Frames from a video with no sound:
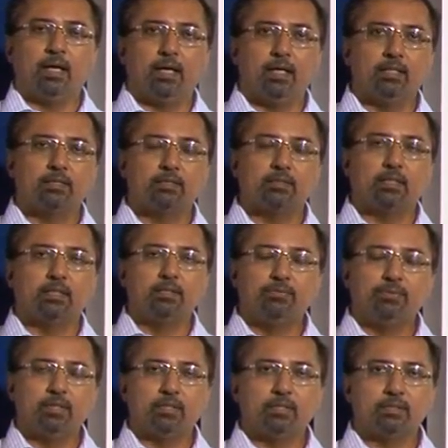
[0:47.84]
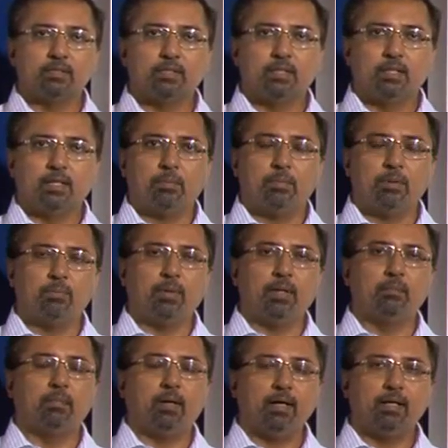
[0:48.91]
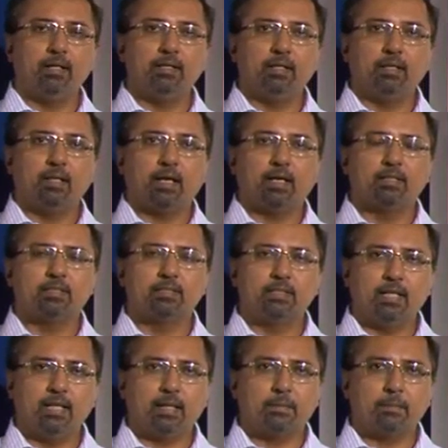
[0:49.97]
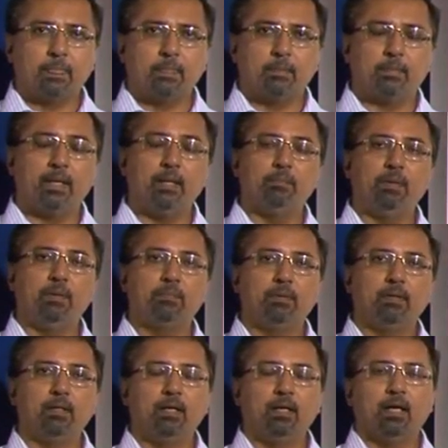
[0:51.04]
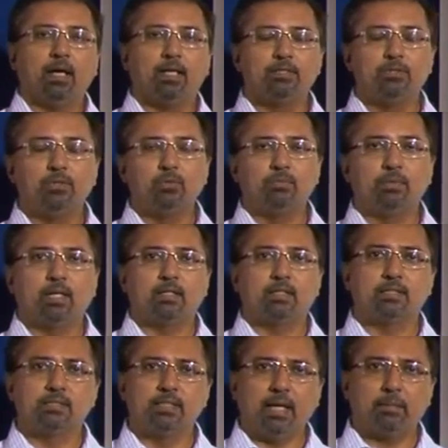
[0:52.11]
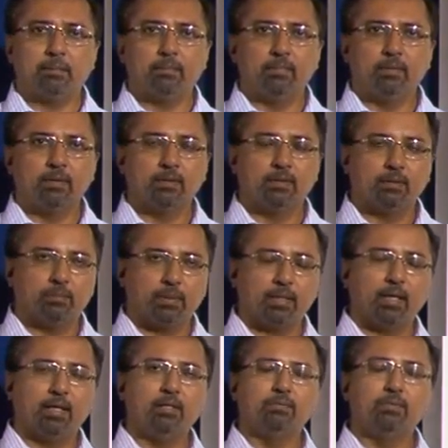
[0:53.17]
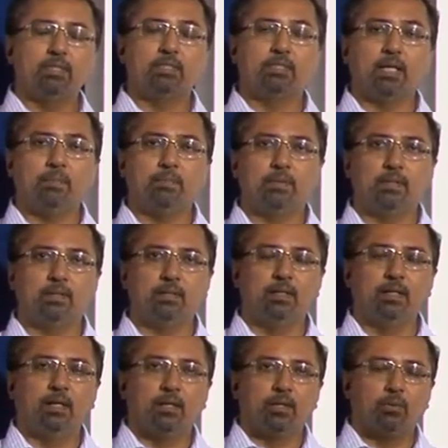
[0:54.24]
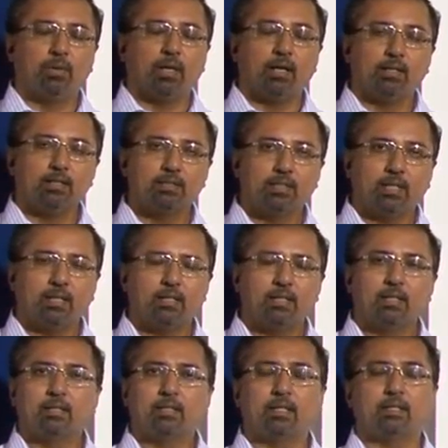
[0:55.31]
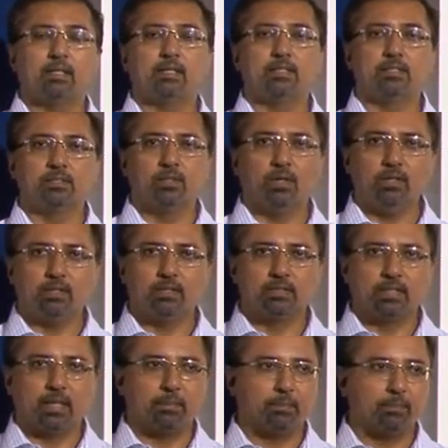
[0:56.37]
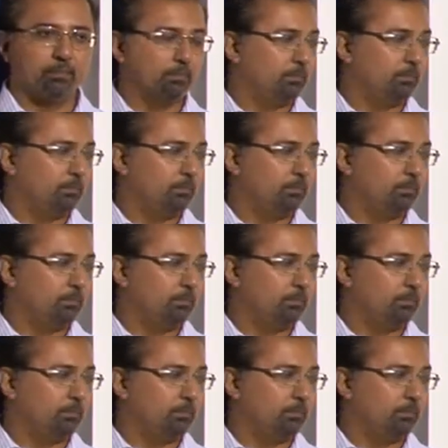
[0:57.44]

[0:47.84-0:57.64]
is the difference between marketing and selling. Many people assume they are the same. By the end of this chapter, you will understand that it is not the same.